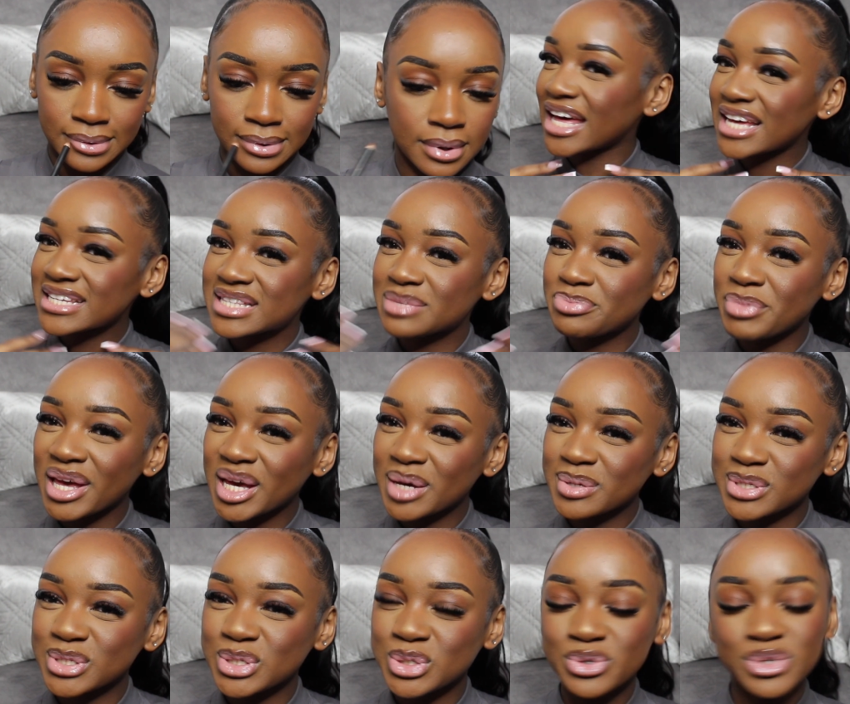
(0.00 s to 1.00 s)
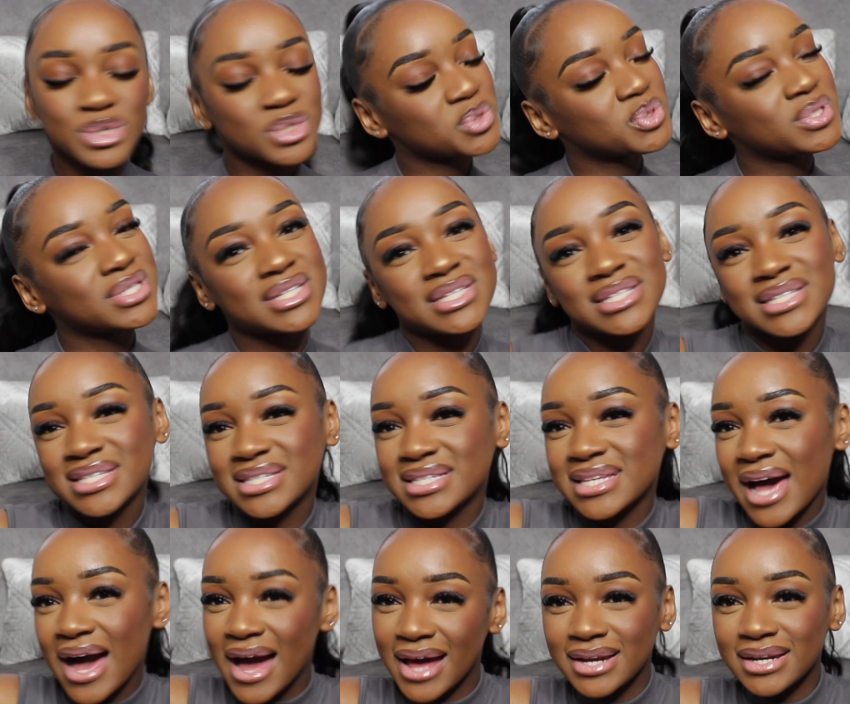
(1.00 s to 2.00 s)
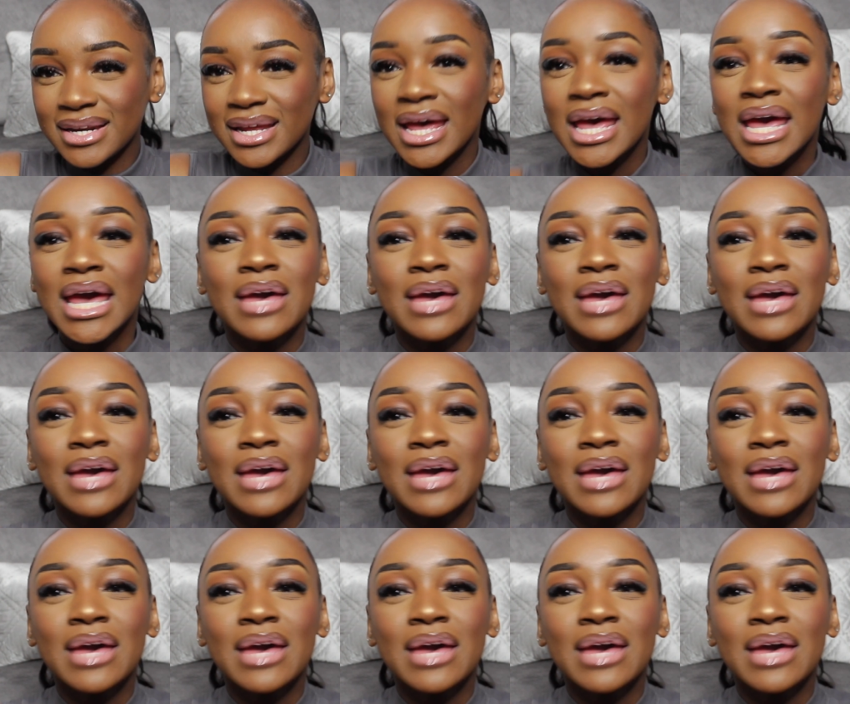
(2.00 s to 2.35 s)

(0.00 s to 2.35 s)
That's the makeup tutorial done.